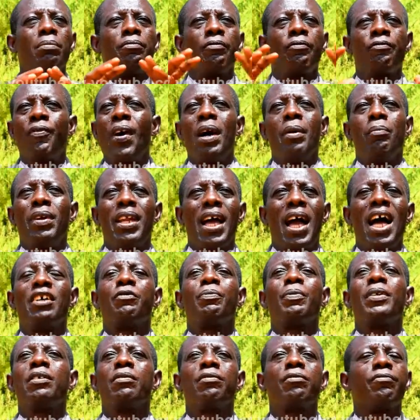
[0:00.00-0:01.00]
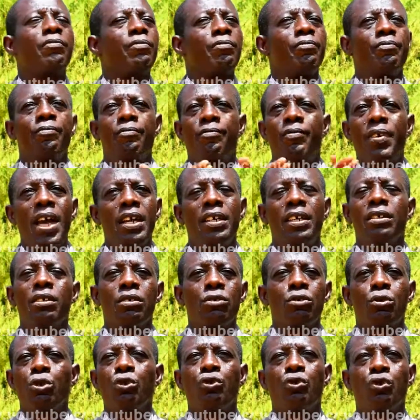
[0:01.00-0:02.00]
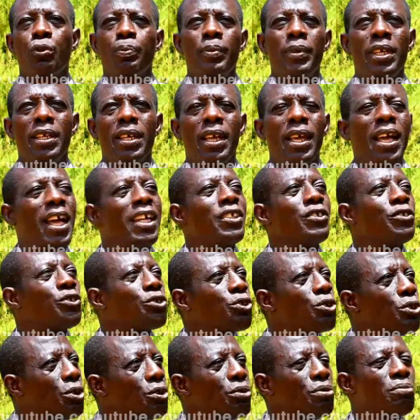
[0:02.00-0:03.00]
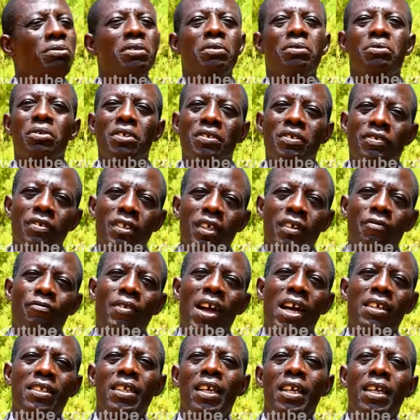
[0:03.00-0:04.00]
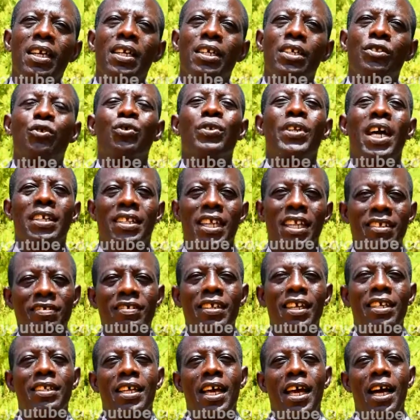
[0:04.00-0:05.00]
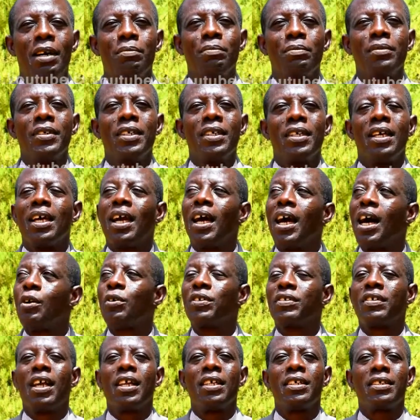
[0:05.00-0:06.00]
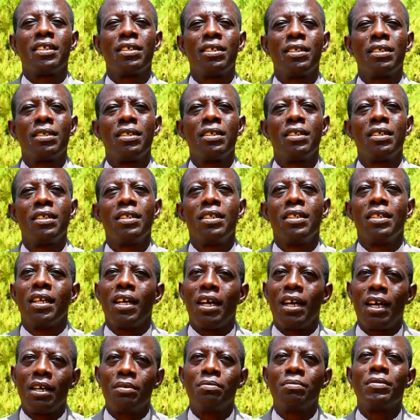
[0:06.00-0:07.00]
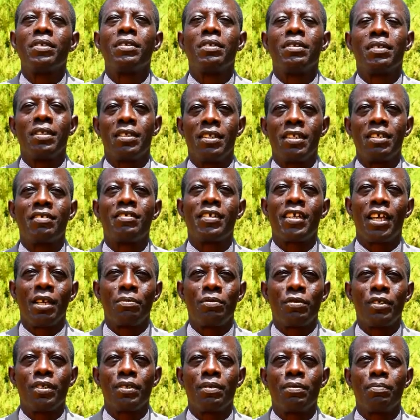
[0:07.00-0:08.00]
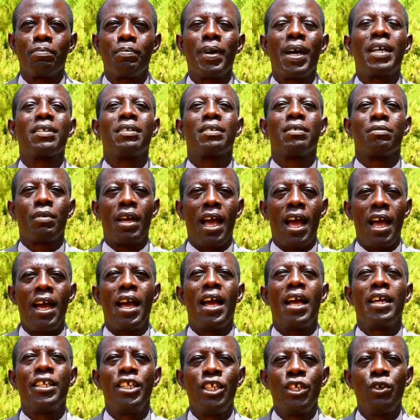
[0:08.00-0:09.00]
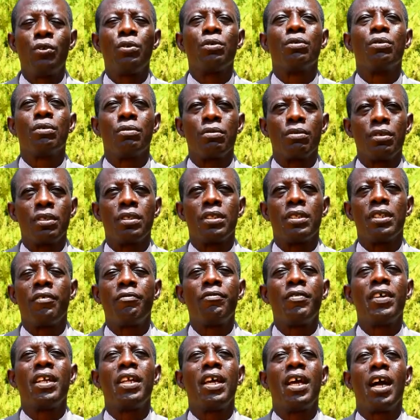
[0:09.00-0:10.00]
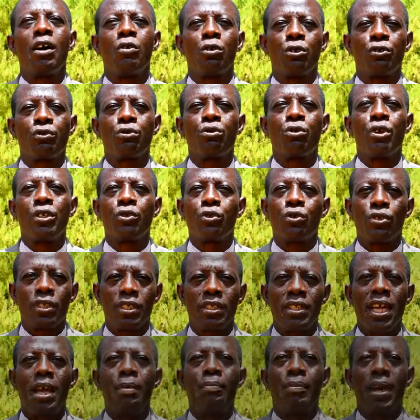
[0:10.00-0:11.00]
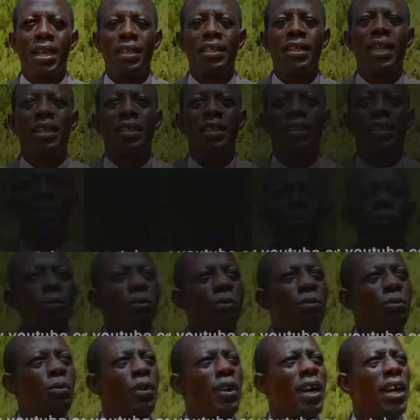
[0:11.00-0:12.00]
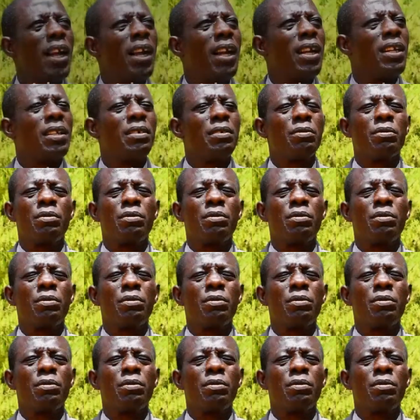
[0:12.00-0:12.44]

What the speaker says: family has been very good to me. And so, in fact, to that extent, I was a little disturbed, but I knew definitely I was going to retire by that. Well,